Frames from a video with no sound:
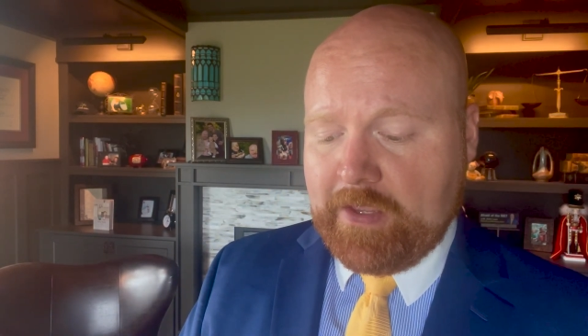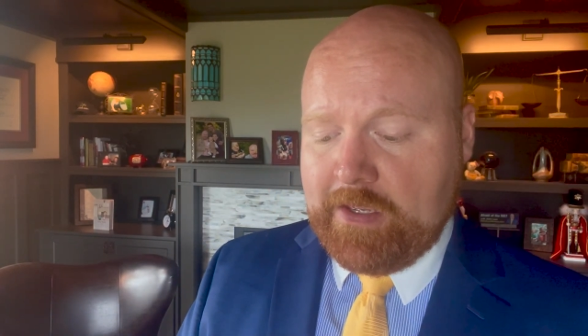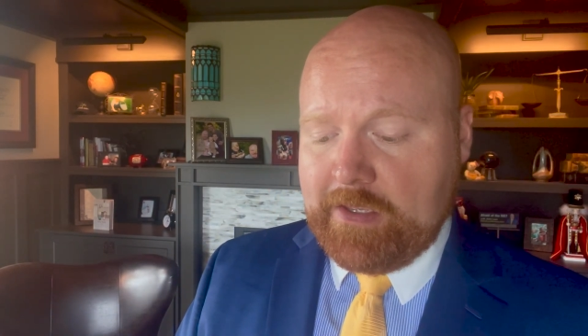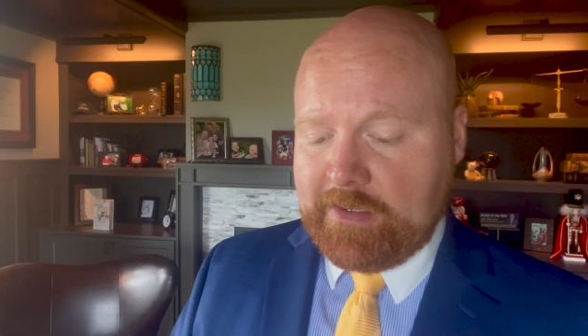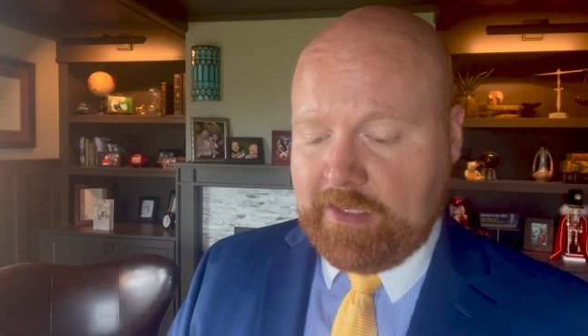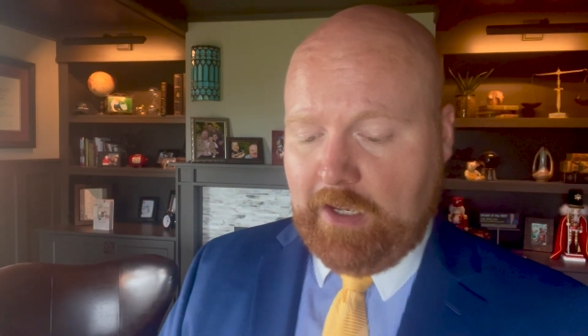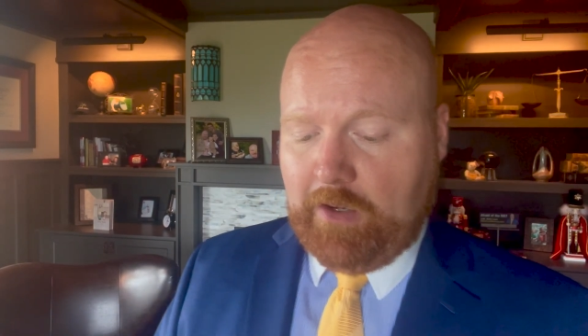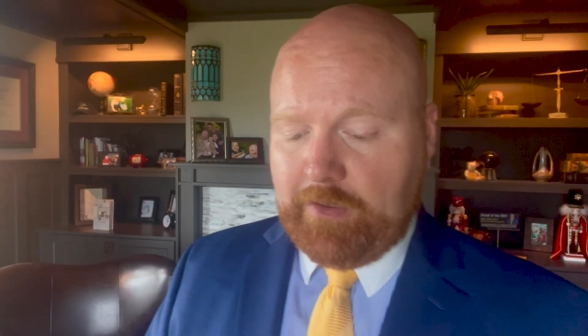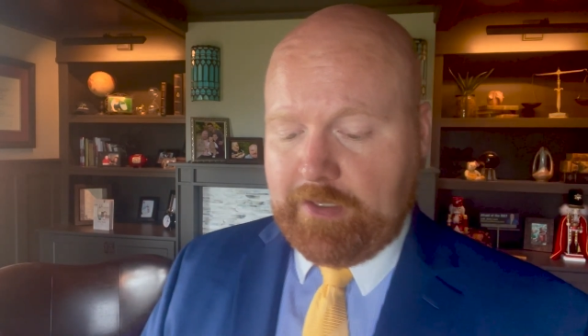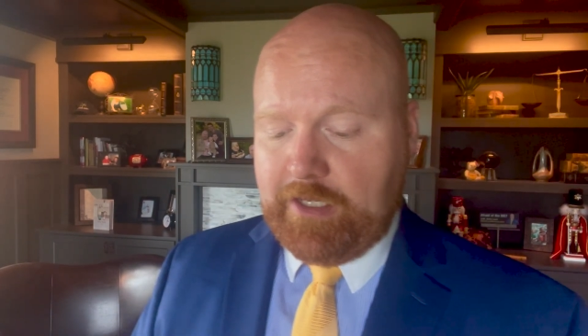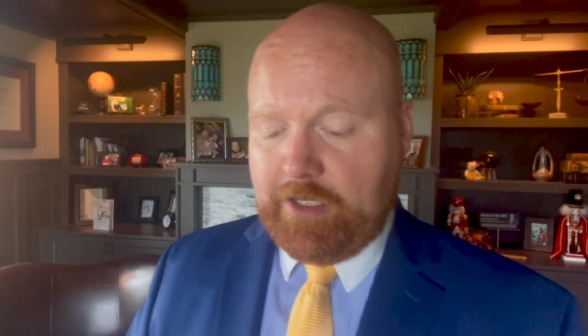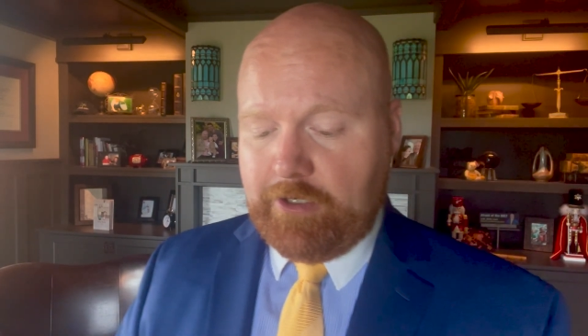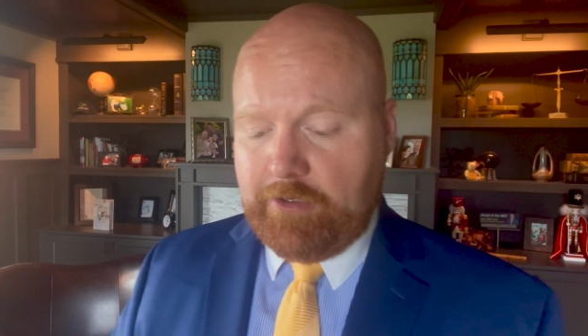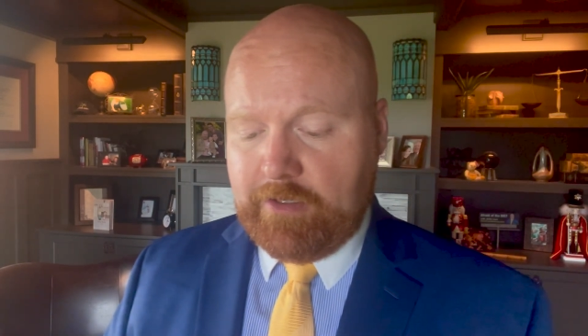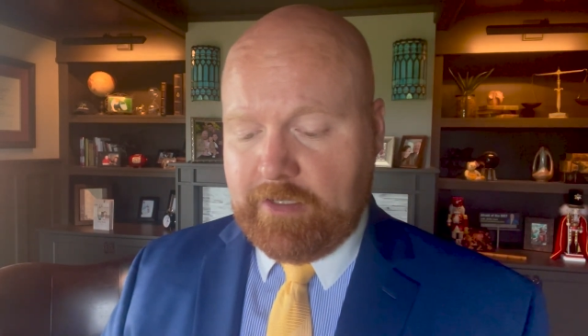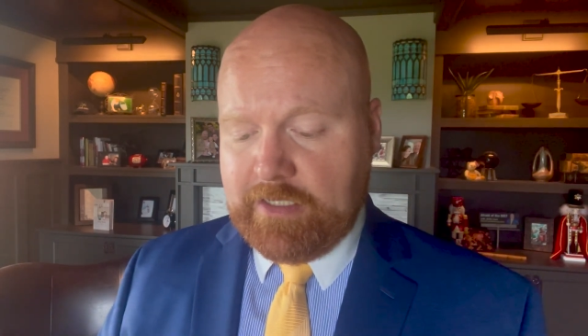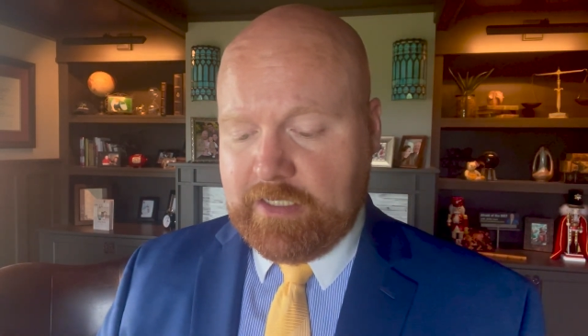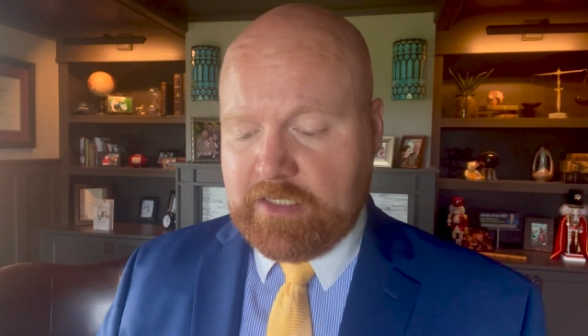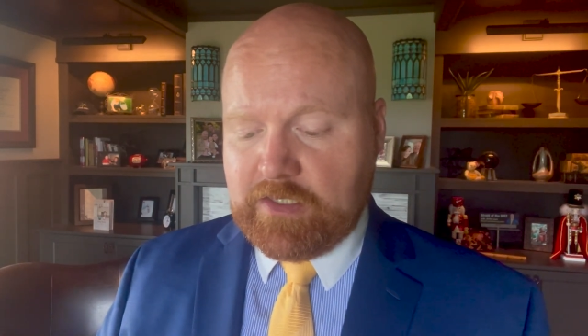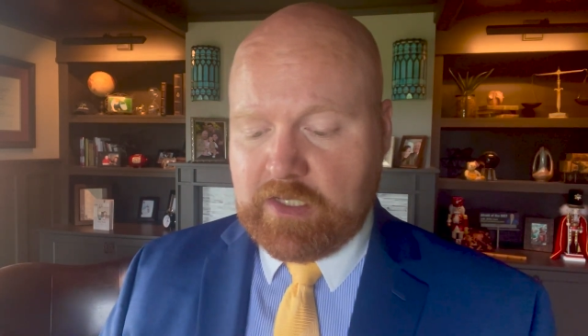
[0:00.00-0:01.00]
Now, here
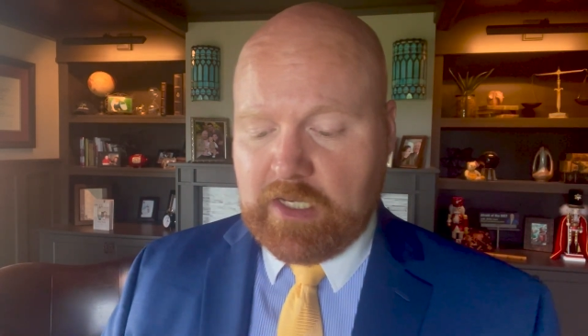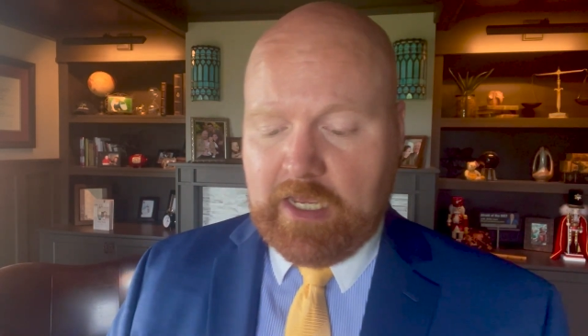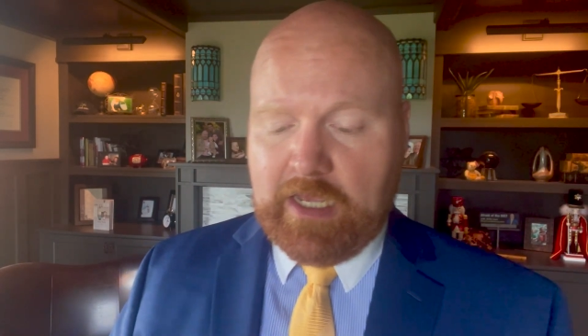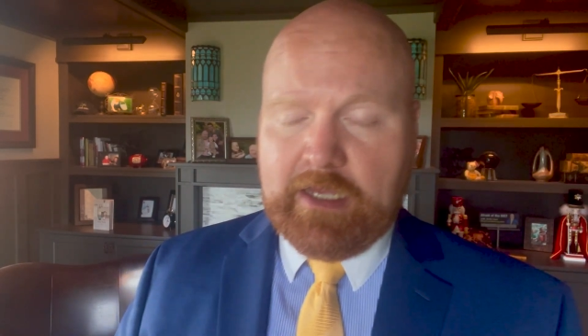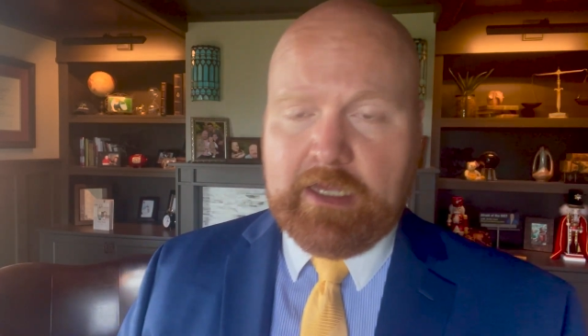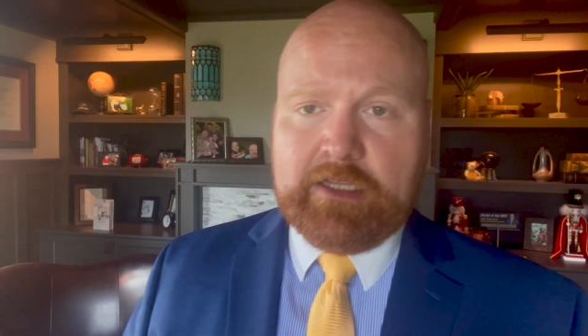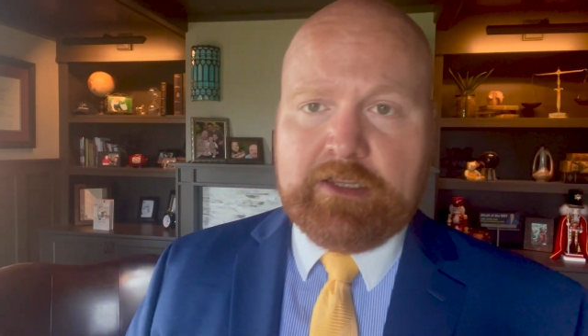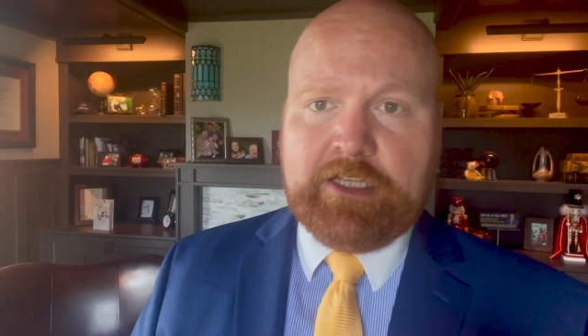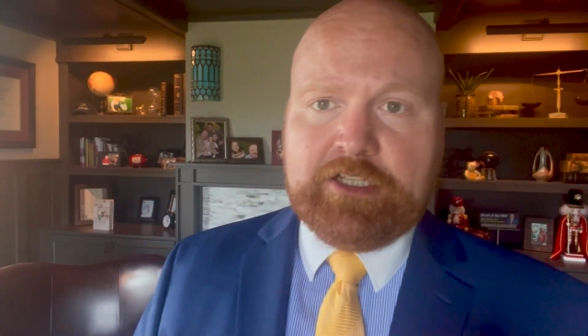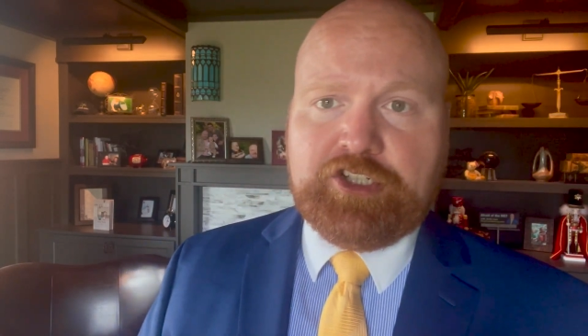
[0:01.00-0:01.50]
is the